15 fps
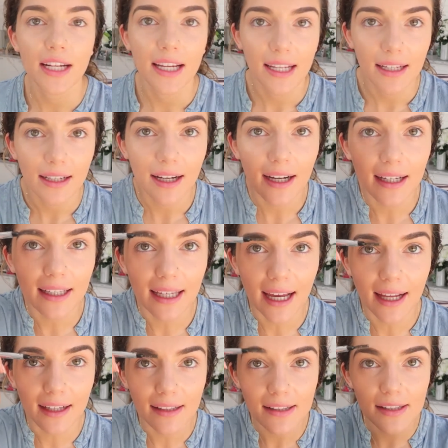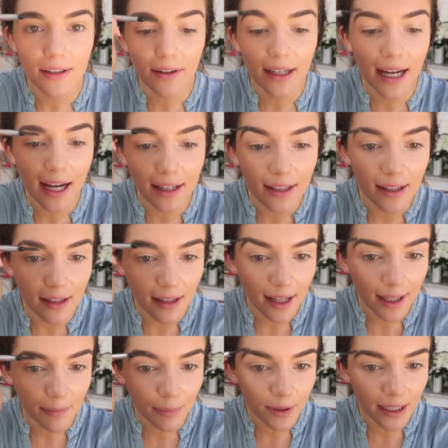it in again, so I kind of
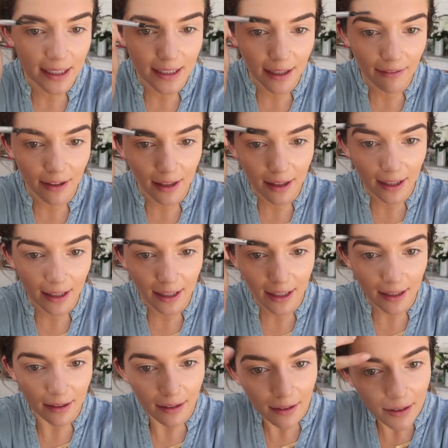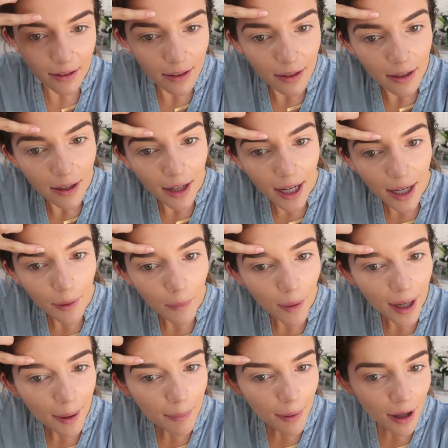like blend everything in. I
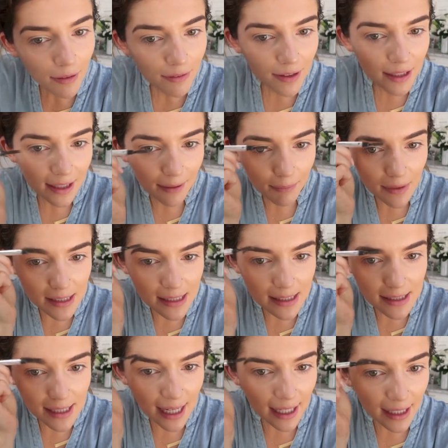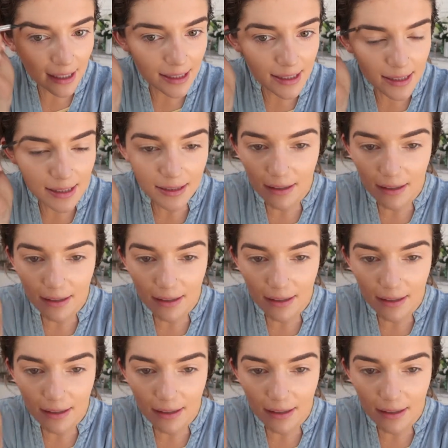wipe off any mistakes.